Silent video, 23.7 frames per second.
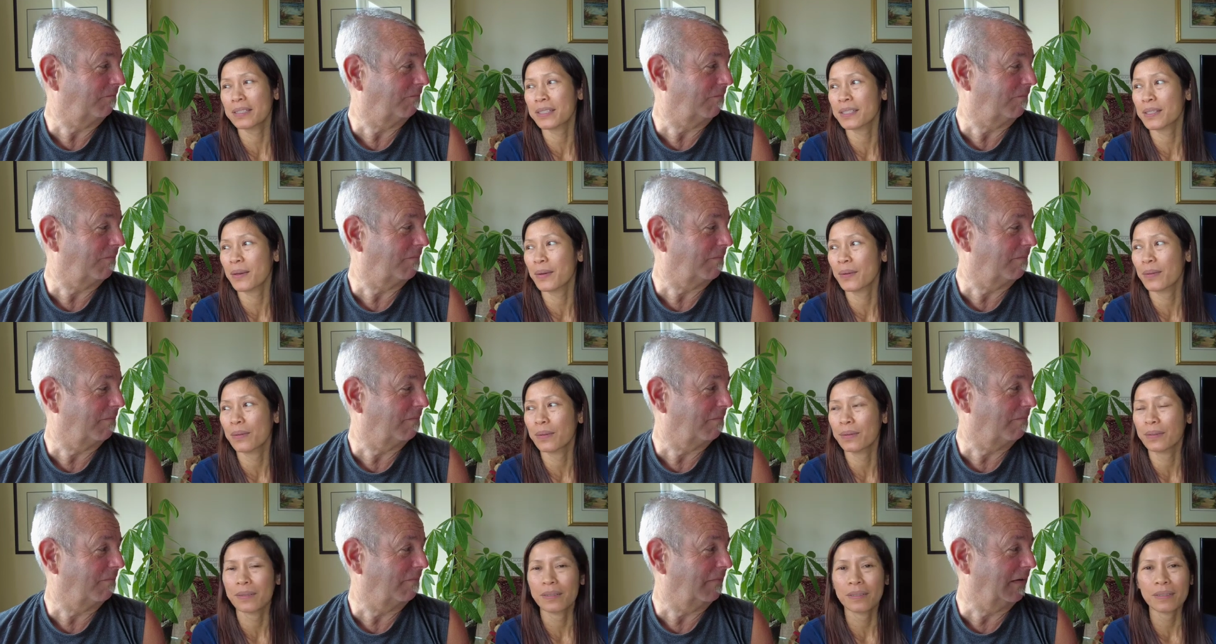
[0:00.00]

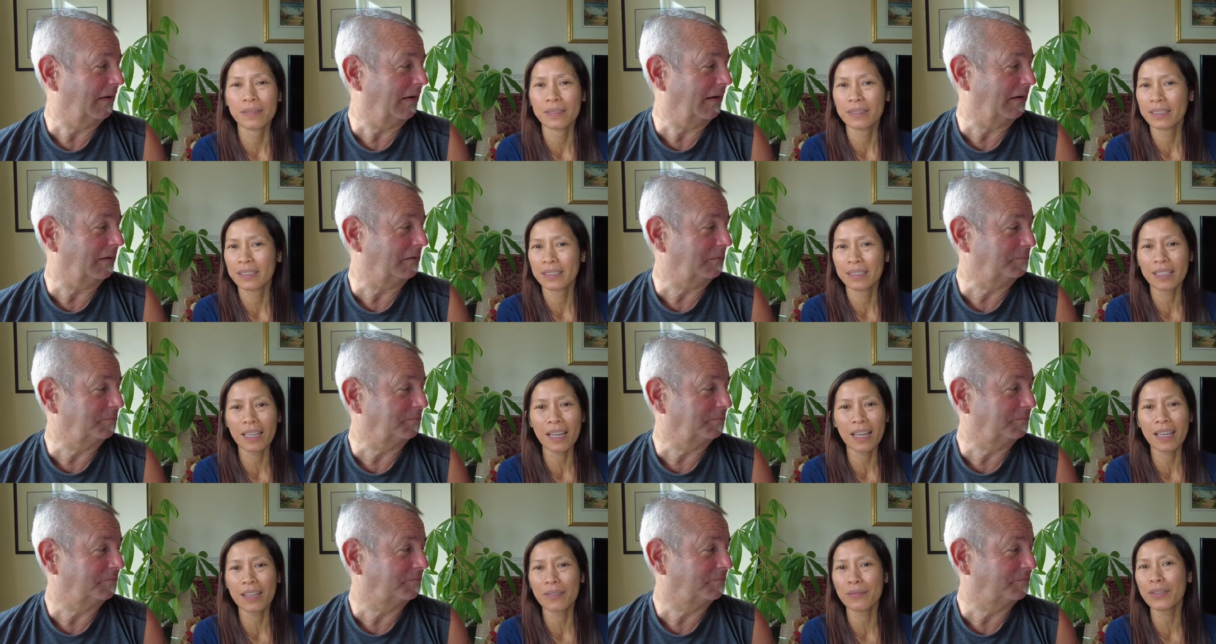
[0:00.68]
Speaker 1: So yeah,
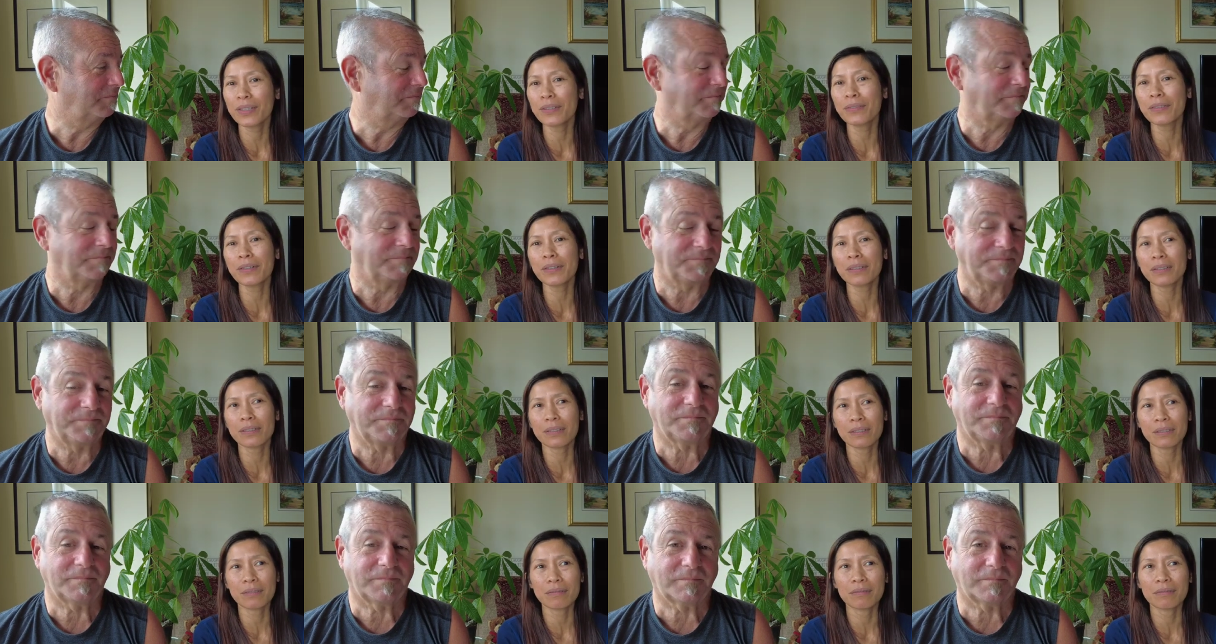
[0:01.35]
yeah even if you're